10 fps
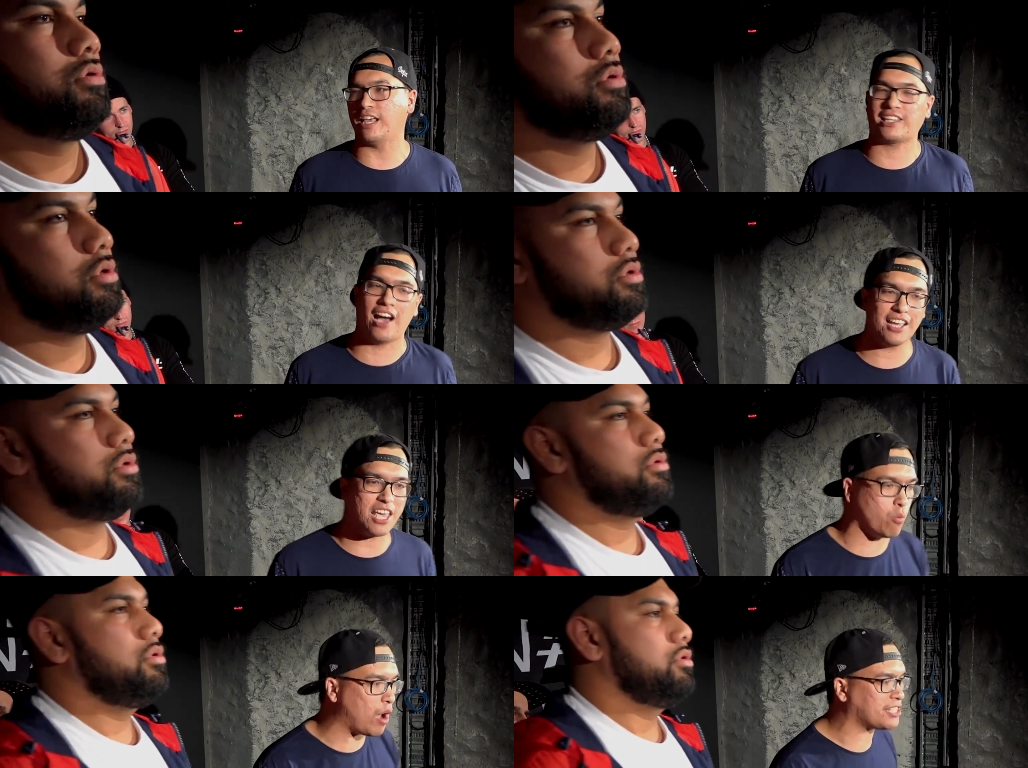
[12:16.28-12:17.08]
Speaker 1: like
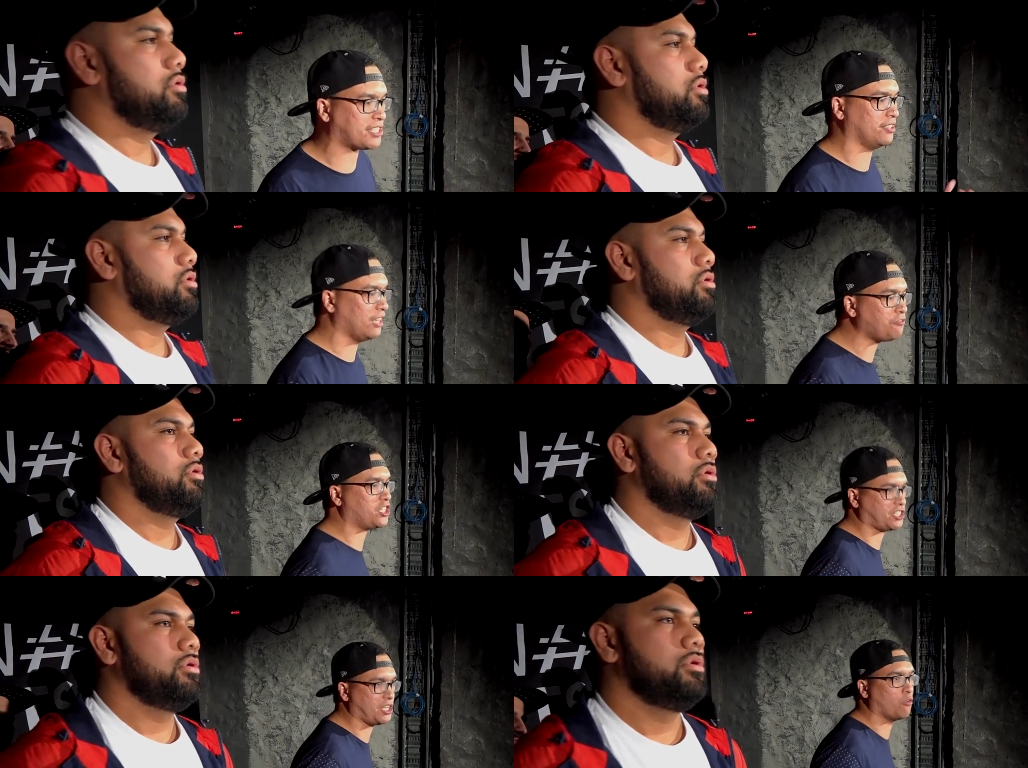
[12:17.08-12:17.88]
Kanye West's Lift
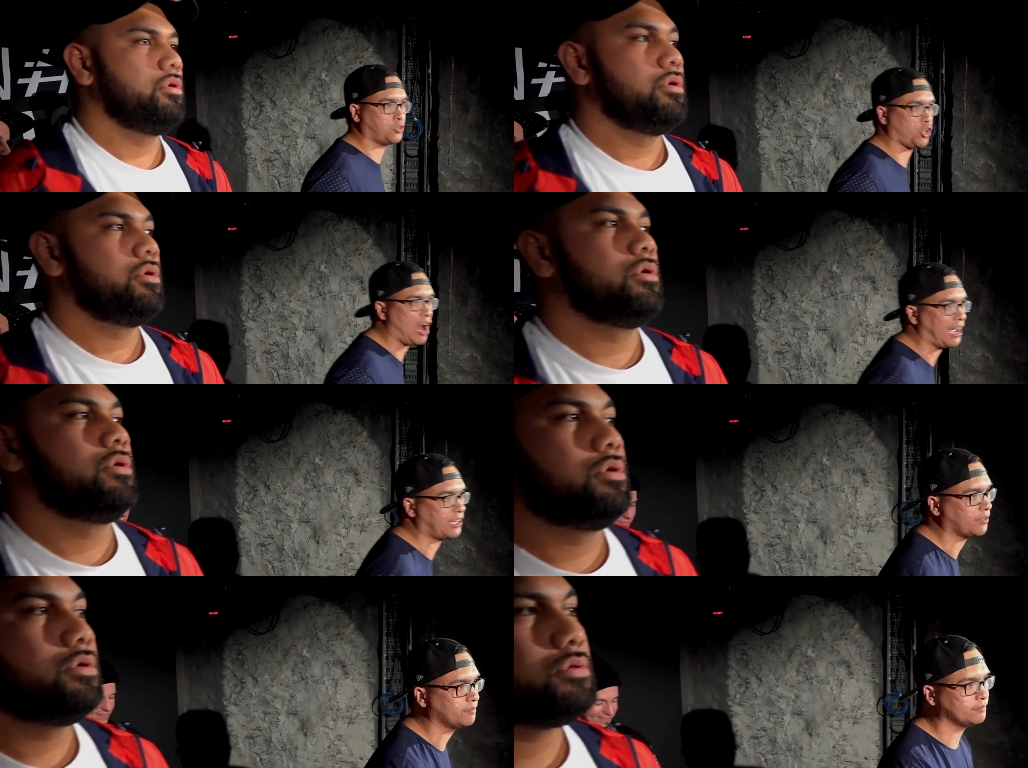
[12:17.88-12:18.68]
Yourself track.